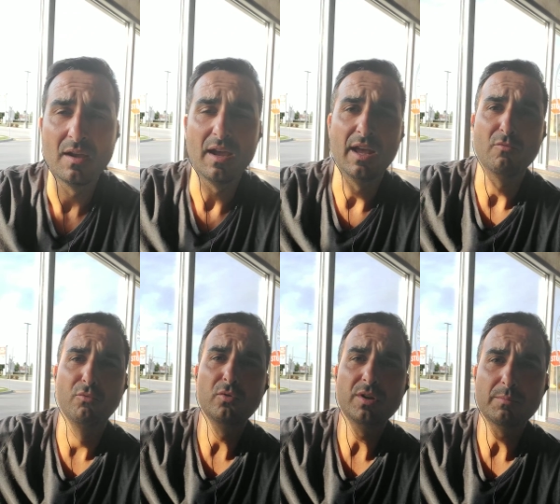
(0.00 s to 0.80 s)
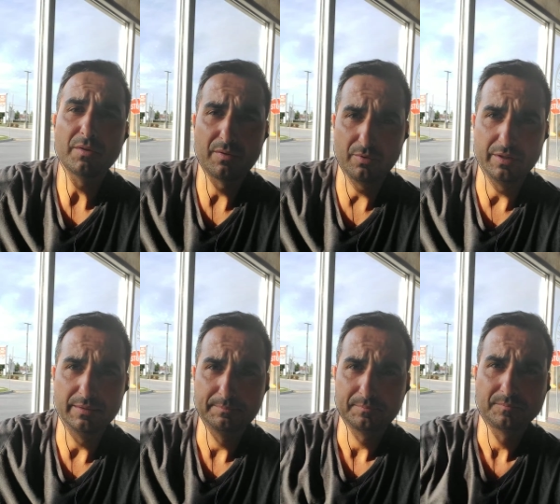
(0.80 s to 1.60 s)
And rule number 3
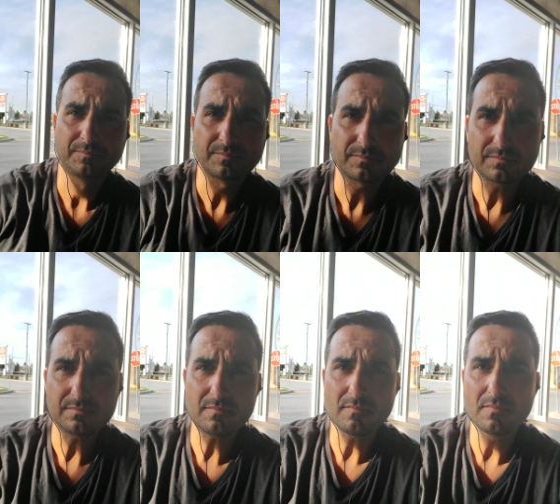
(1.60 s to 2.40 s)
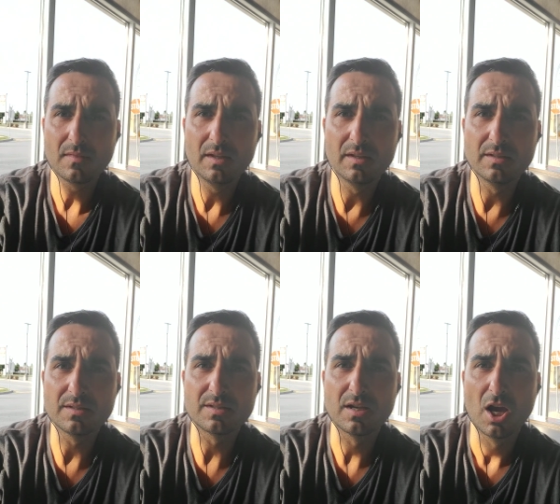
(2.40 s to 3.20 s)

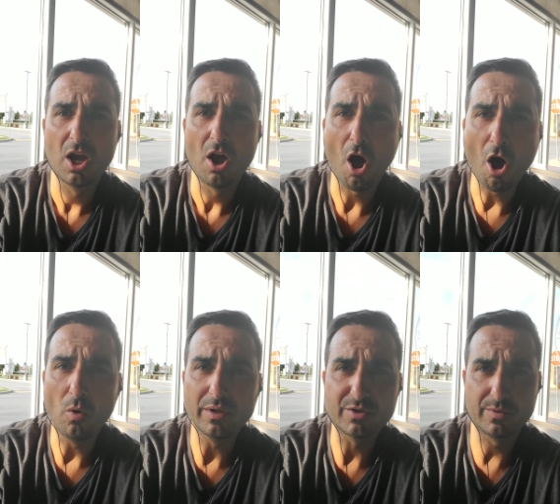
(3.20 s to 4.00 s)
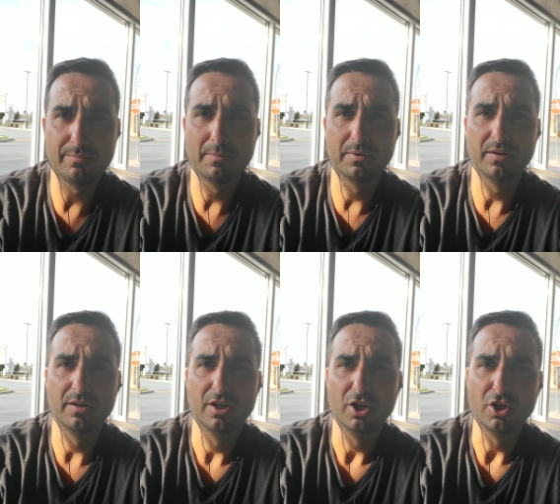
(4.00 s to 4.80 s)
is always remember
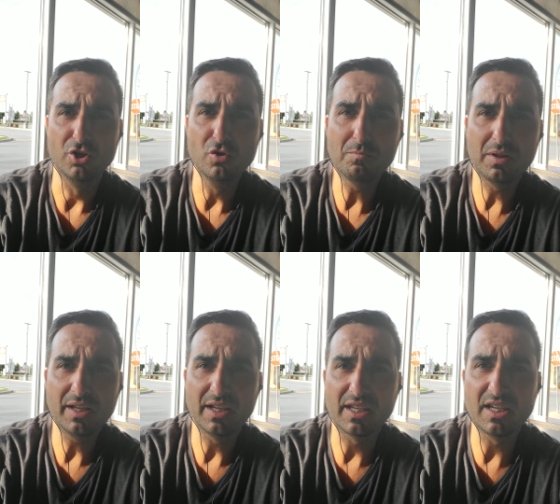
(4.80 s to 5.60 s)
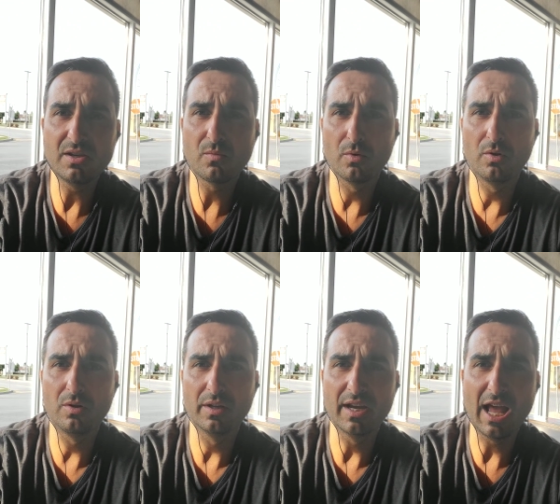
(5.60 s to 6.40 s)
you play a key
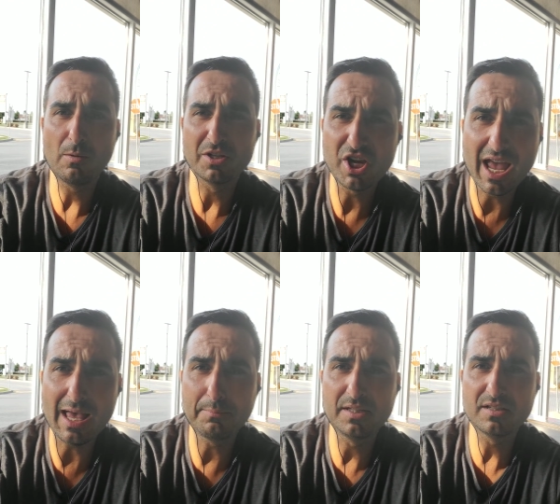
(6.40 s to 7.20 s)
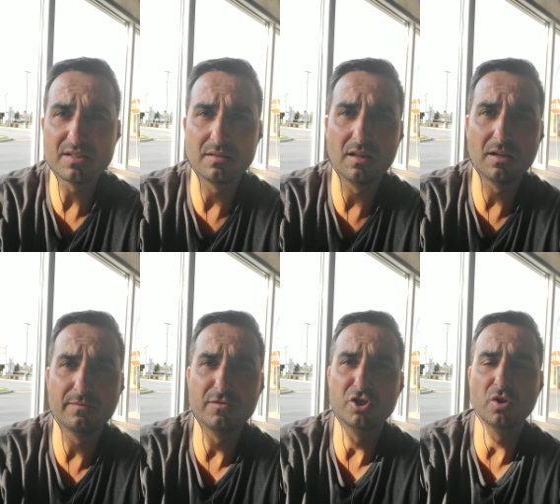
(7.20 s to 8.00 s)
role in how much happiness, love,
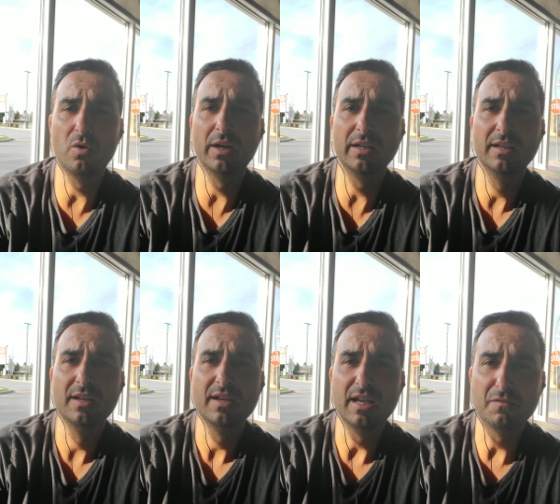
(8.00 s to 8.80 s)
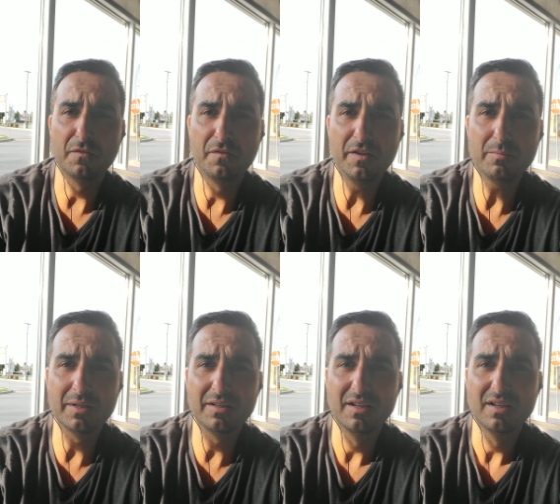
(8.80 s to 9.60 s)
joy, and
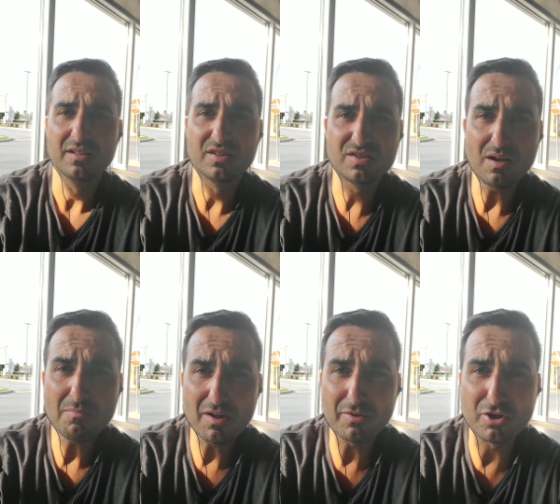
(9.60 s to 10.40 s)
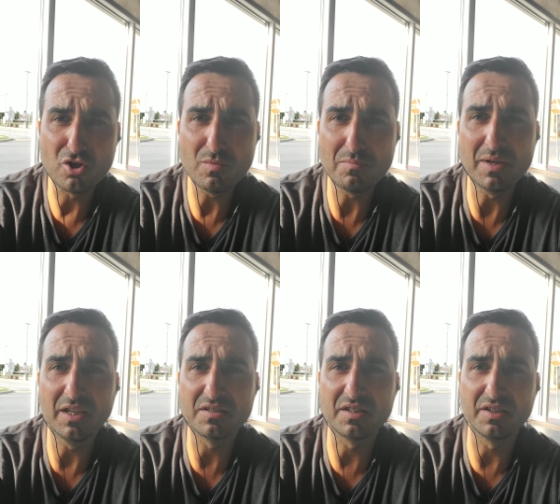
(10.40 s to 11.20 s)
fulfillment some other human
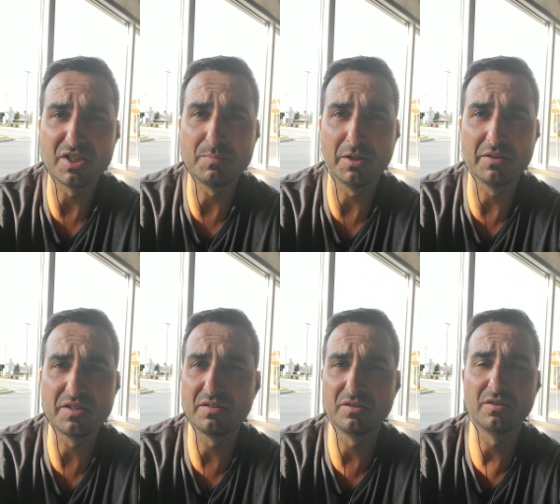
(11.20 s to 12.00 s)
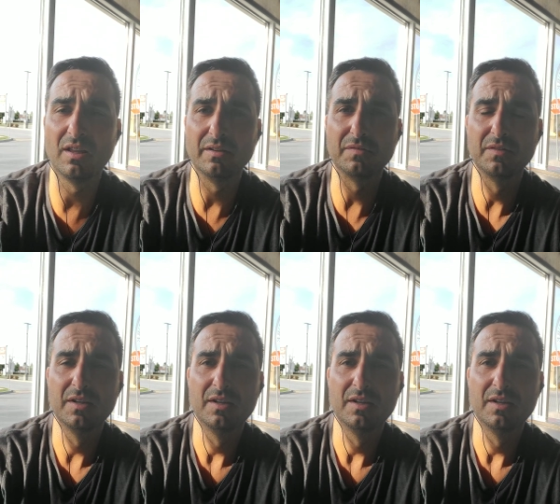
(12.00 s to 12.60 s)
being is going to experience in your life.